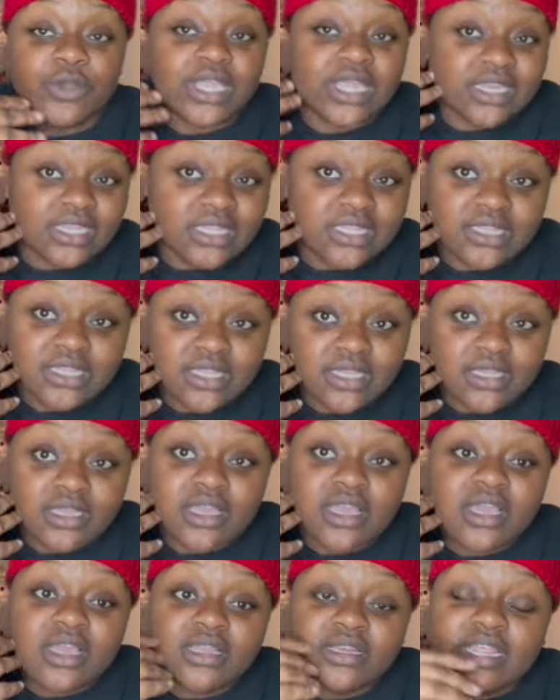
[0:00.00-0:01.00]
anything.
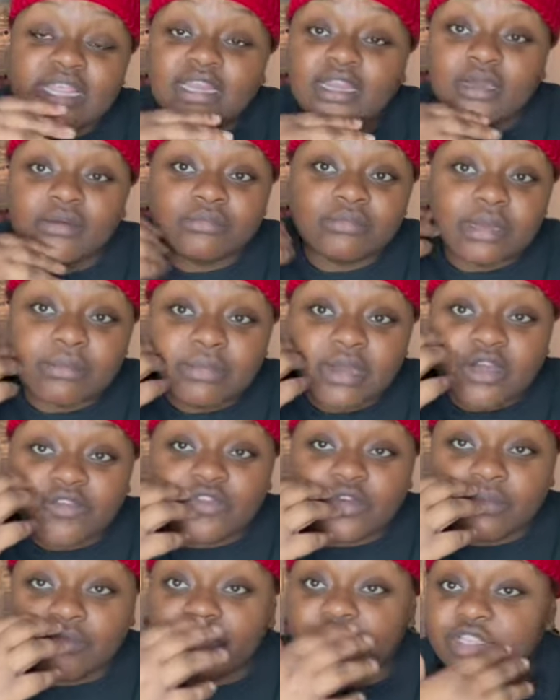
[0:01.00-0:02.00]
They numbed my mouth
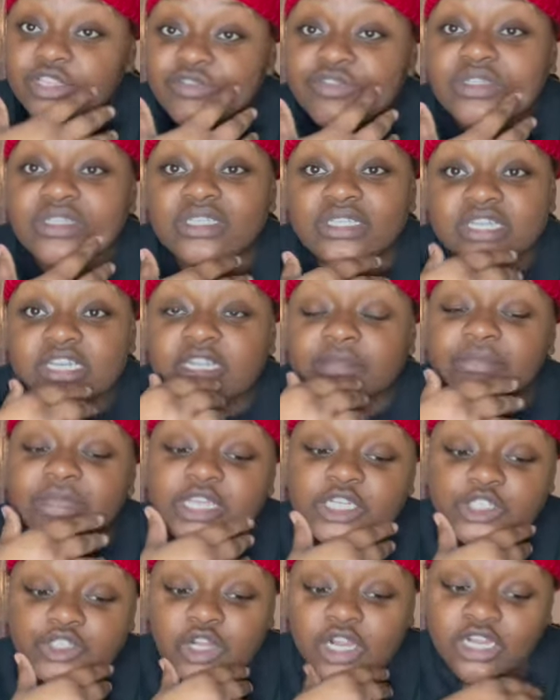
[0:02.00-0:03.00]
up really, really good and
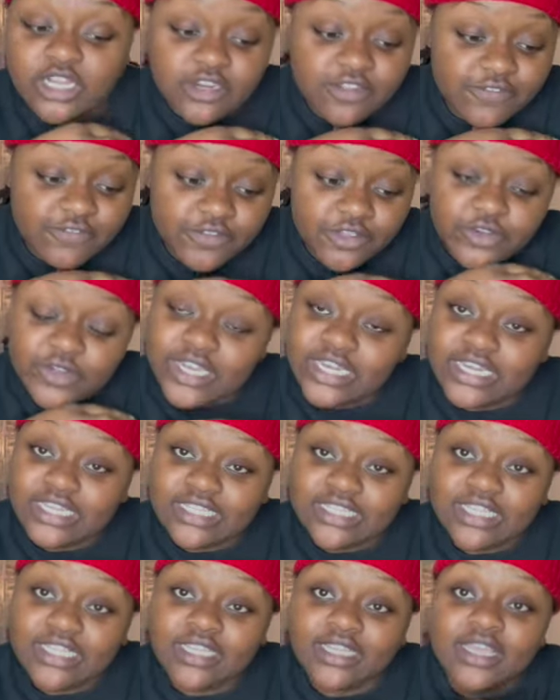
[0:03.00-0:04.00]
made sure I couldn't feel
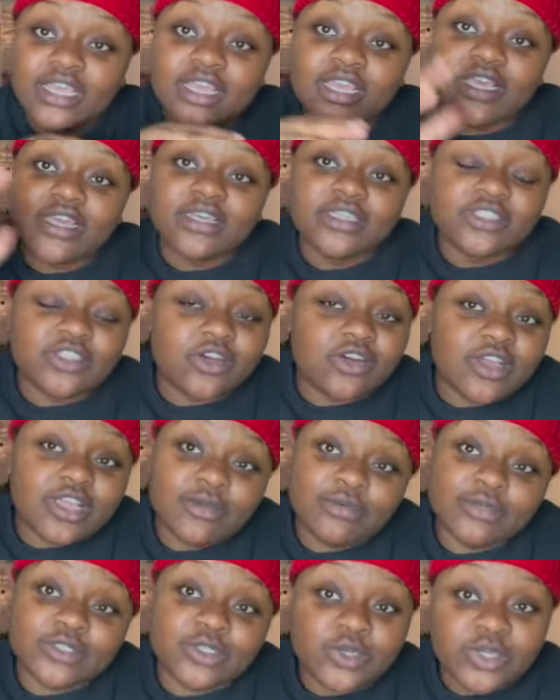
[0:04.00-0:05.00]
anything, so it
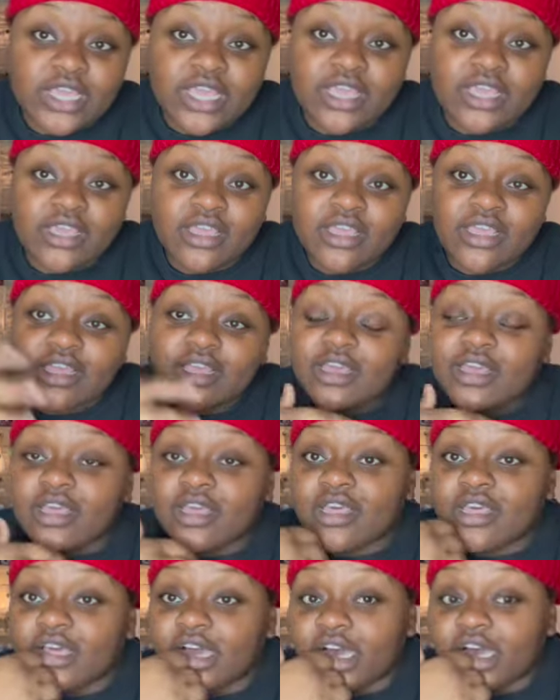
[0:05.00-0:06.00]
was okay.
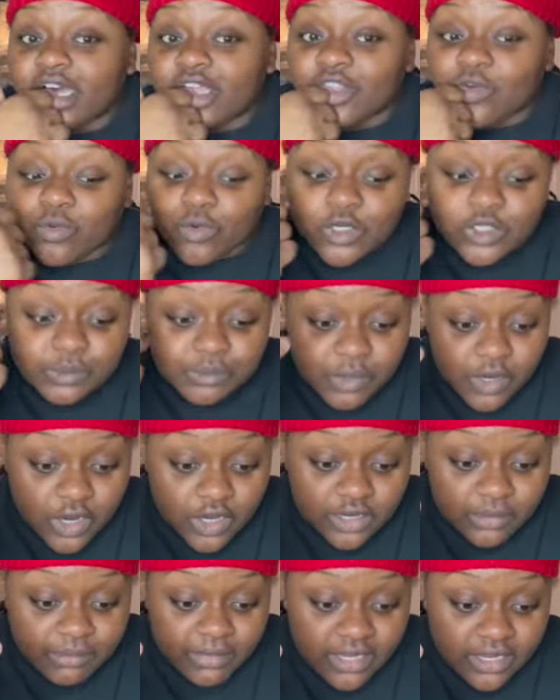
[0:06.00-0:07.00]
Uh, the worst
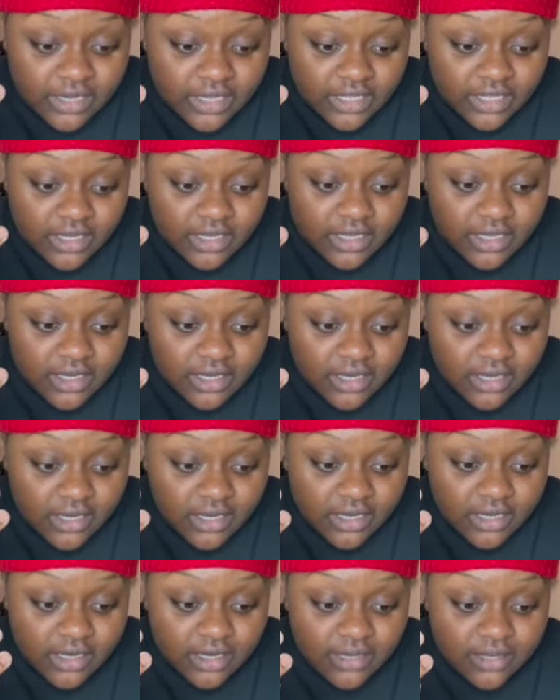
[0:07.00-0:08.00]
part about it,
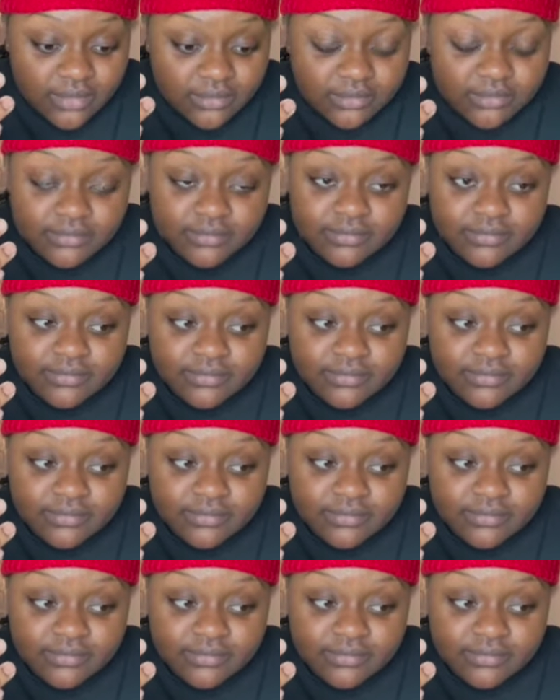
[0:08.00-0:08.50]
um,